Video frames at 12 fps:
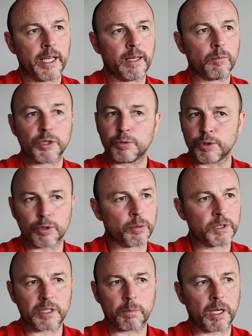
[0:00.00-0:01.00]
which was
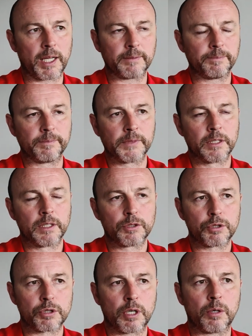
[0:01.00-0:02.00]
always the plan.
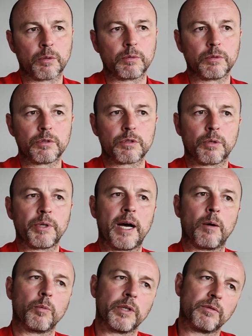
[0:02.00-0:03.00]
So now
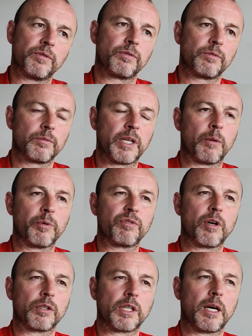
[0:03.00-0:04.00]
we've
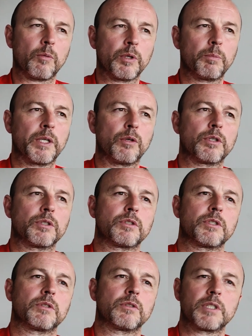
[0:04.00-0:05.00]
got that. We'll be looking
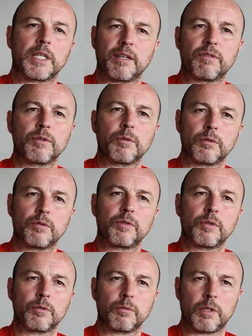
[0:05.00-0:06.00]
to get a few
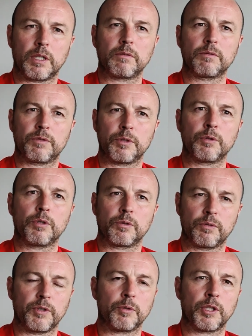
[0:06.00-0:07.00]
of
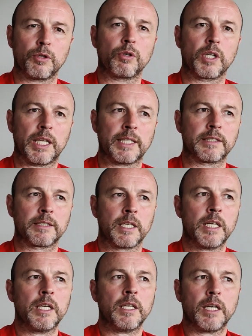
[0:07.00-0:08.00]
the younger lads
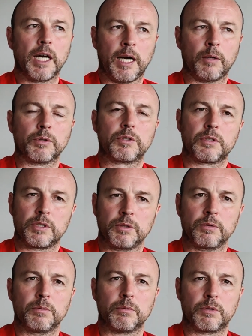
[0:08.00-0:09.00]
out
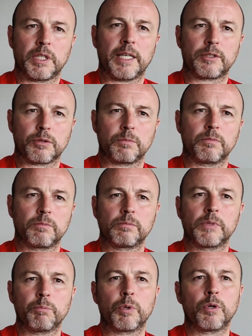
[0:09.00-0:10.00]
to get some
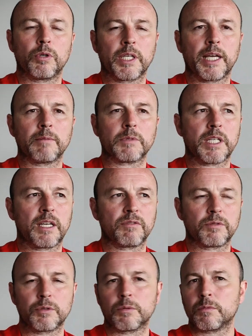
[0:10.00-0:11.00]
important game time
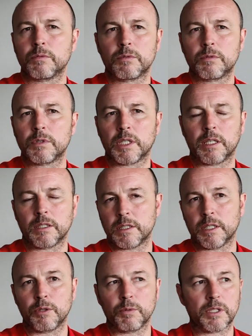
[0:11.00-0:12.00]
to
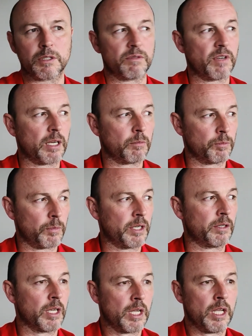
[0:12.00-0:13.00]
continue with the
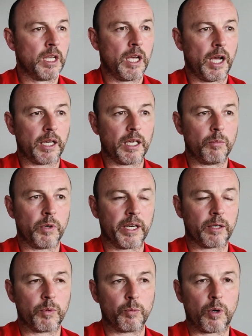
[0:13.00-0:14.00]
development and keep
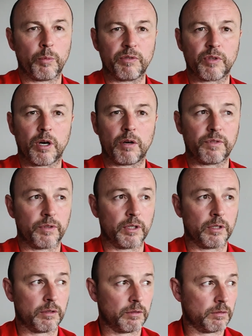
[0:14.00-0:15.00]
working with what we've got for
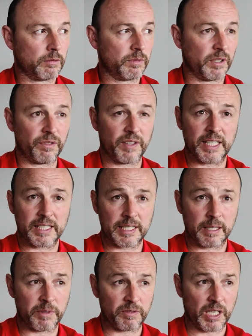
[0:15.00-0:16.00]
the first
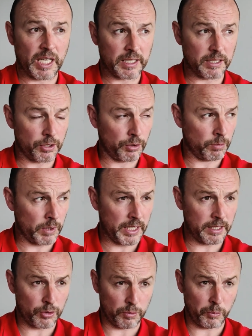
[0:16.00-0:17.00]
team, if you like, to
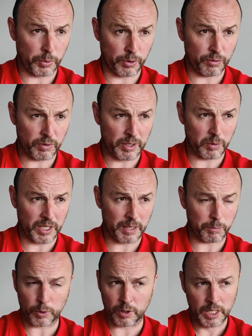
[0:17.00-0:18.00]
improve where we're at.
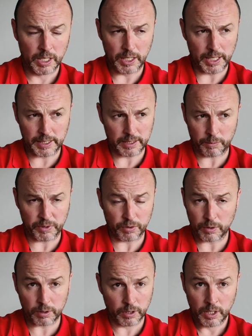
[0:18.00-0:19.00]
But like I said
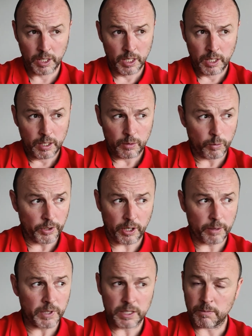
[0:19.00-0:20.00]
before, we're not a
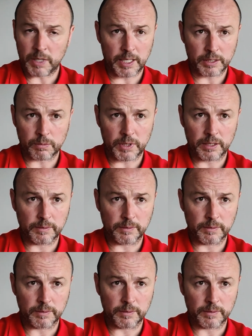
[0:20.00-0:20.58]
million miles away